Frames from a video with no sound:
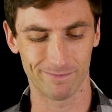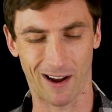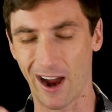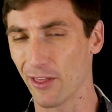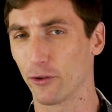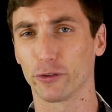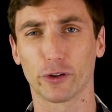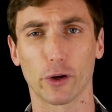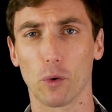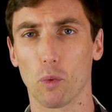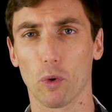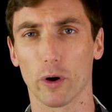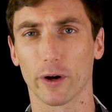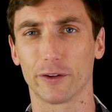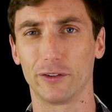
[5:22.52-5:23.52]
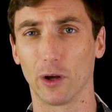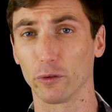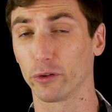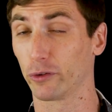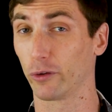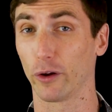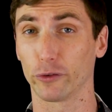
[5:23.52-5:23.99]
either is going to work.
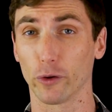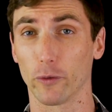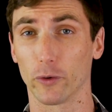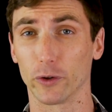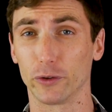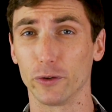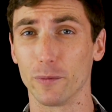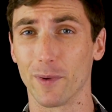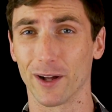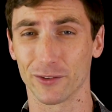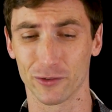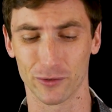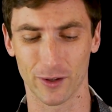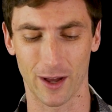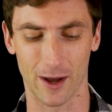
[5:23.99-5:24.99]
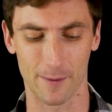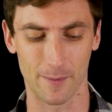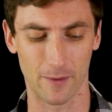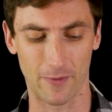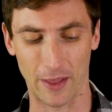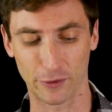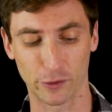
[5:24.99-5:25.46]
Don't stress over it too much um,
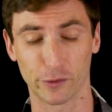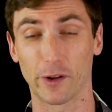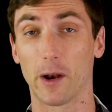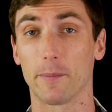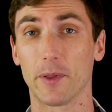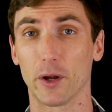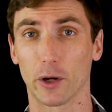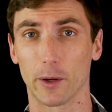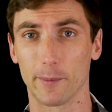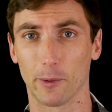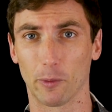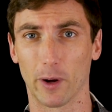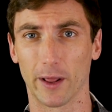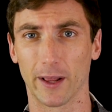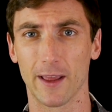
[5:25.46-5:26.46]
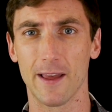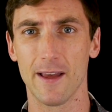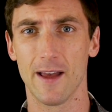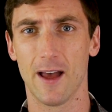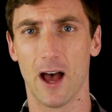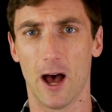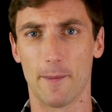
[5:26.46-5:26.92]
if that's the setup that you're going to be running.
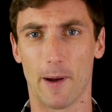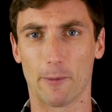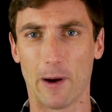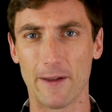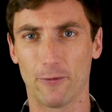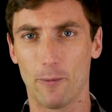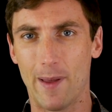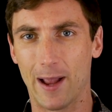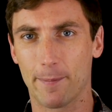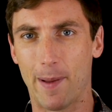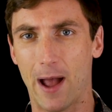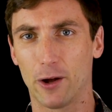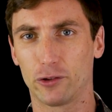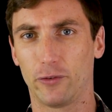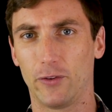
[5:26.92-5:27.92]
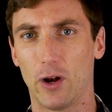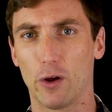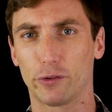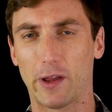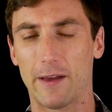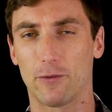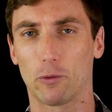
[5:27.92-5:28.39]
my um, rifle mag pouch, if you
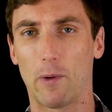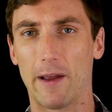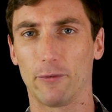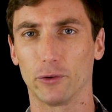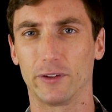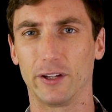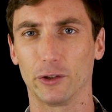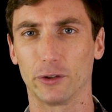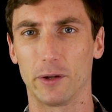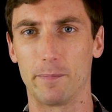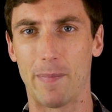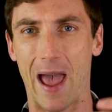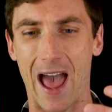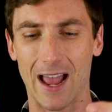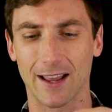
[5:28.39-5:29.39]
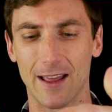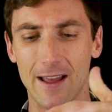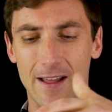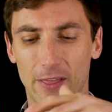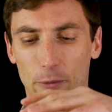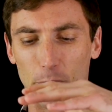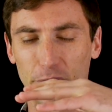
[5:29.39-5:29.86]
notice, I have the rifle tilted back.
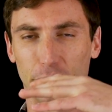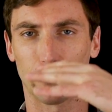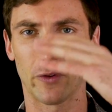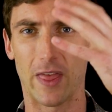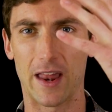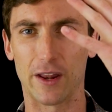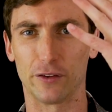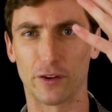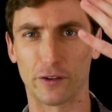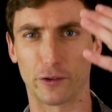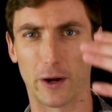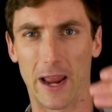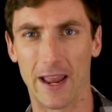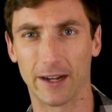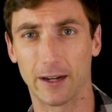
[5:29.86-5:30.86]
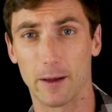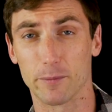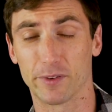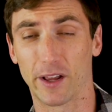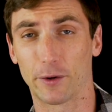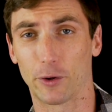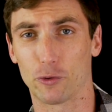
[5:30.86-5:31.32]
The reason for that is as your hand
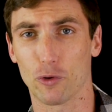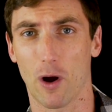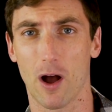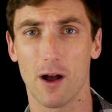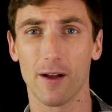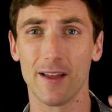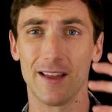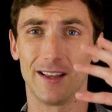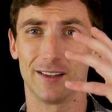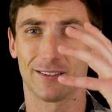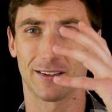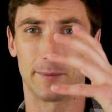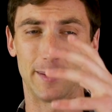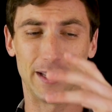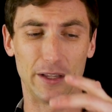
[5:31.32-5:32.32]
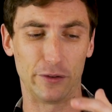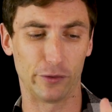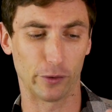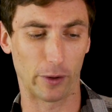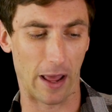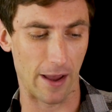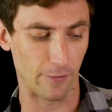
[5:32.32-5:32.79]
comes down to draw, it's going to be
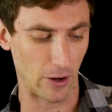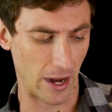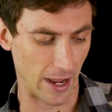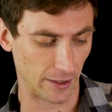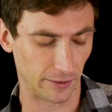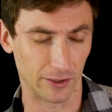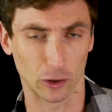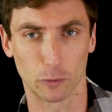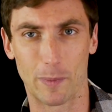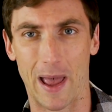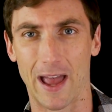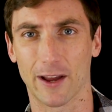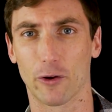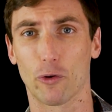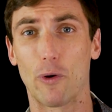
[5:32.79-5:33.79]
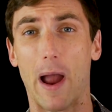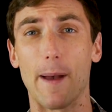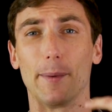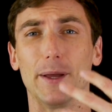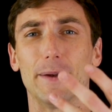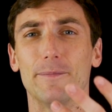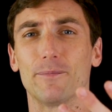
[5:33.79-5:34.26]
easier to have your hand tilt back,
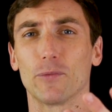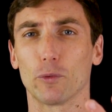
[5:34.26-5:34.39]
grab it,